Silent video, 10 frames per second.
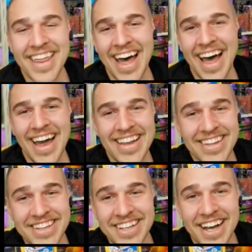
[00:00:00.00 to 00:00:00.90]
that
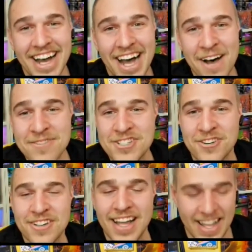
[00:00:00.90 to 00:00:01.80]
I'm
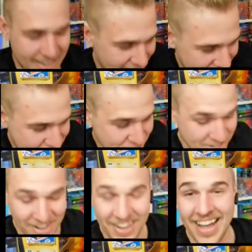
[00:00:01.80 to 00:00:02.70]
so glad that this
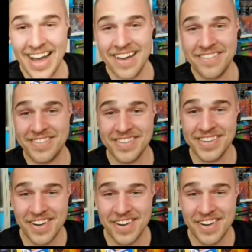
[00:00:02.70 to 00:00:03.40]
was on Alive.